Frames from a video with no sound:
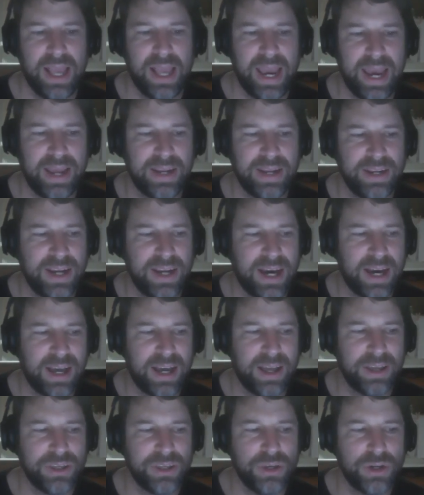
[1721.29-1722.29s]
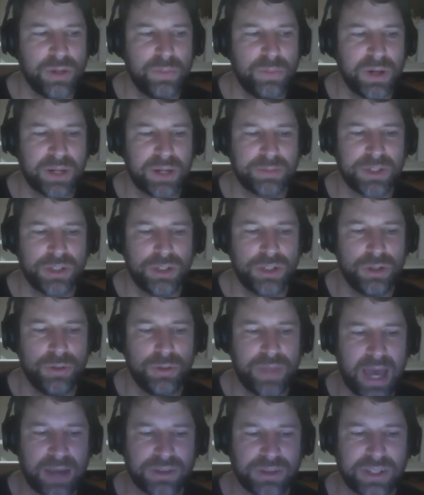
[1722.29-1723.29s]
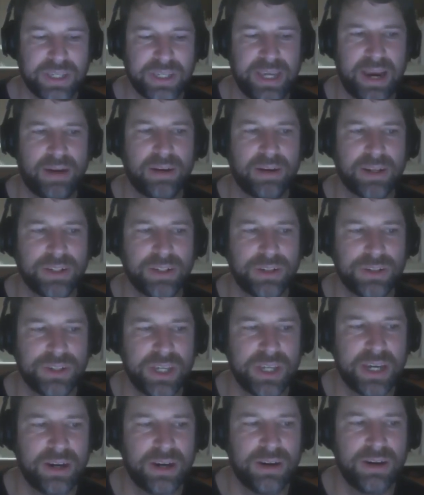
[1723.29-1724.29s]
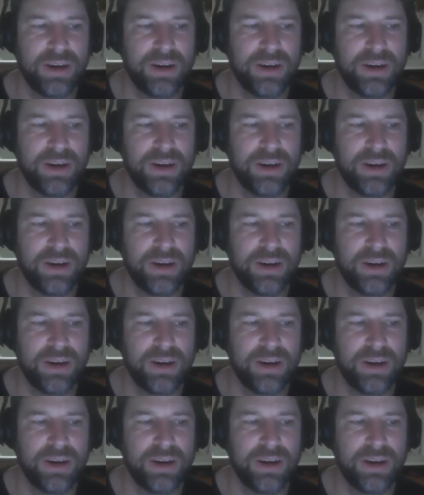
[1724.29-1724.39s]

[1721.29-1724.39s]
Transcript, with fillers: And uh, you can put up to two thousand characters here.